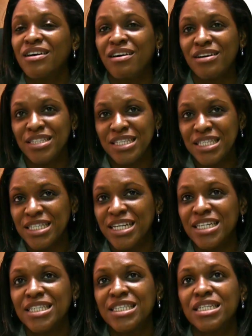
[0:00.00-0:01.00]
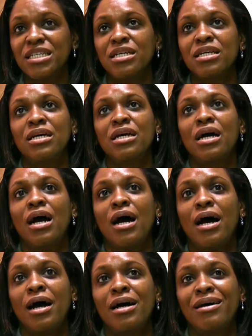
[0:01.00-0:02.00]
Consistency
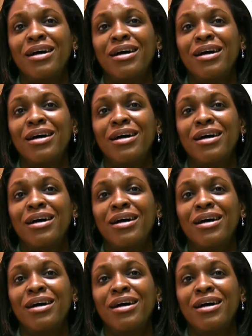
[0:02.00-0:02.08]
uh,